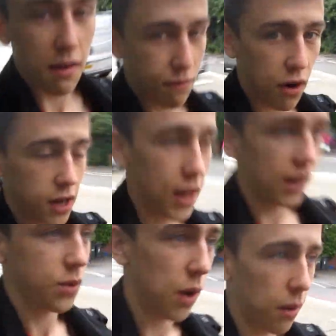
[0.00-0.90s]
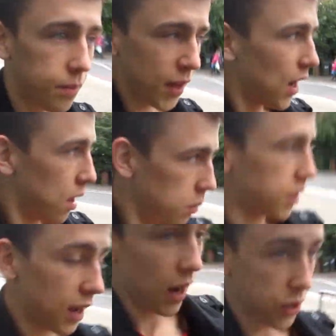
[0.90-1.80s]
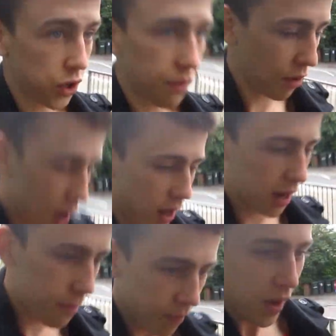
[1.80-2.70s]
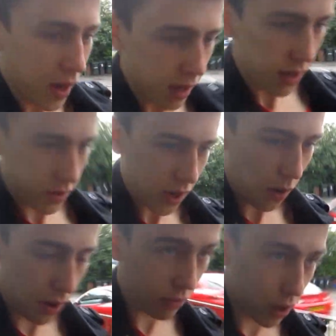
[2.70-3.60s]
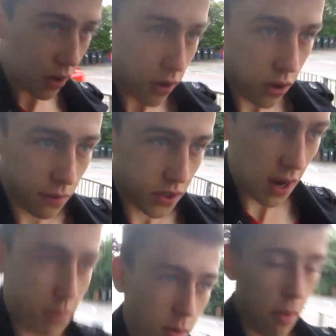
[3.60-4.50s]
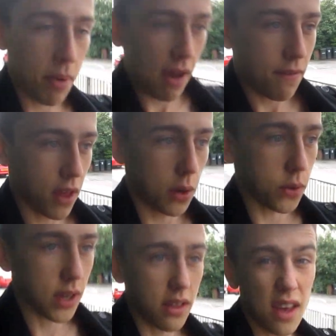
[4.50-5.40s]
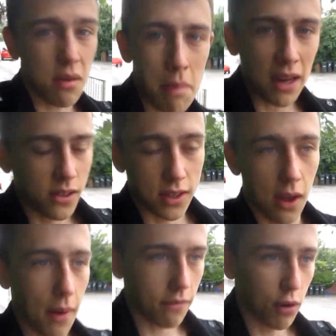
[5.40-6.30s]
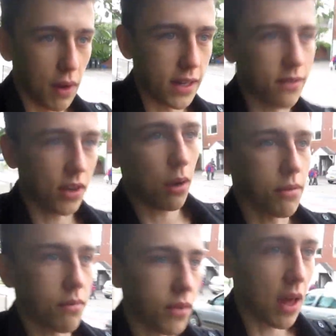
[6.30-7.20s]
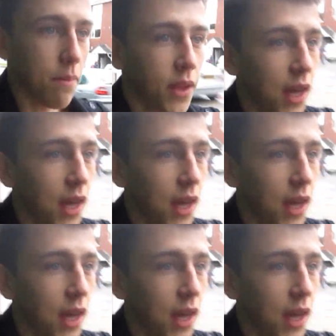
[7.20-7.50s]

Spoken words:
and Friday as well, with a clash on Friday, so I've got enough time to prepare for those. They're the maths though, I feel relatively confident for them.